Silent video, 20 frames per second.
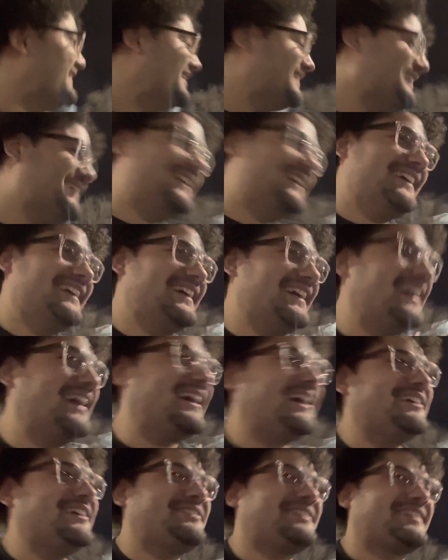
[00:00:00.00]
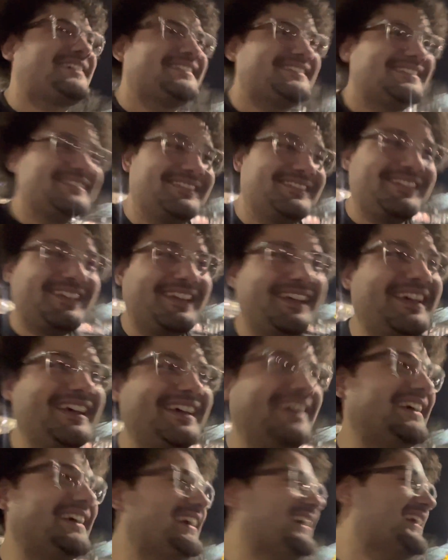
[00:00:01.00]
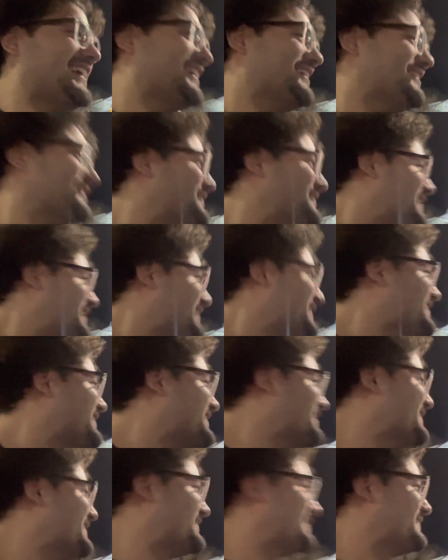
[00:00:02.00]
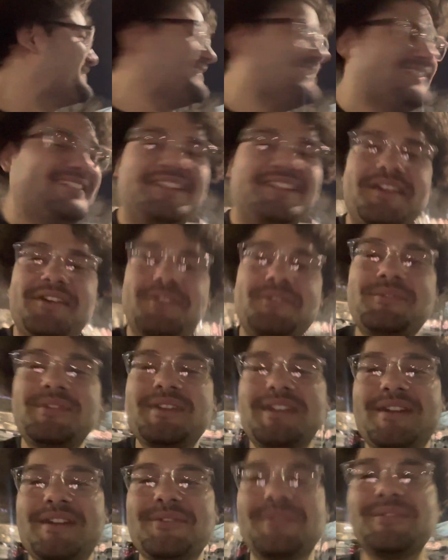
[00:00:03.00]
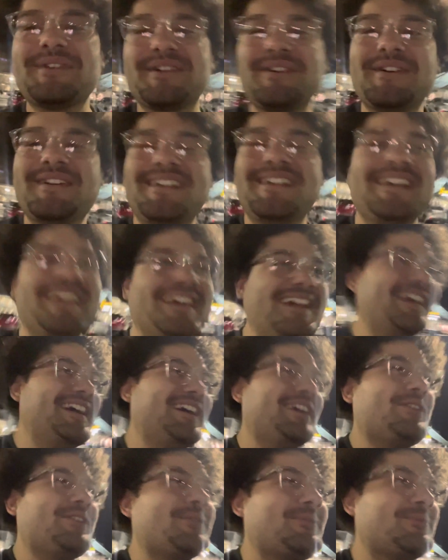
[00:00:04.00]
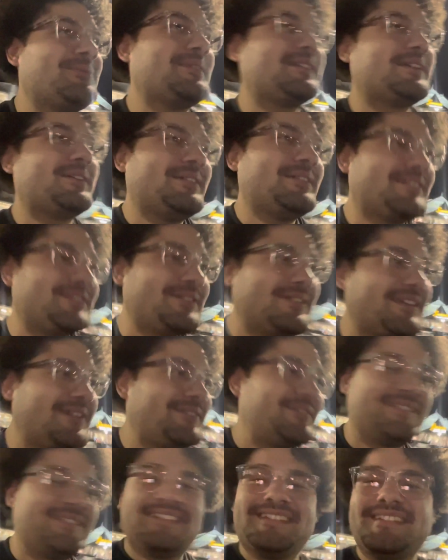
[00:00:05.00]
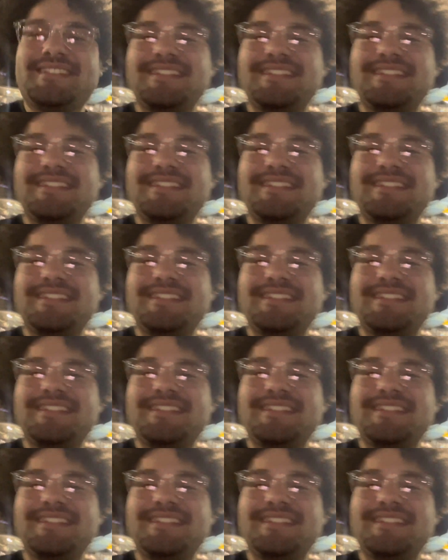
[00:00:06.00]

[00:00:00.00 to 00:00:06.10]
All right, fuck it. I mean, you can see them both. Fuck it. We well, we we, we go. we go into going to another one.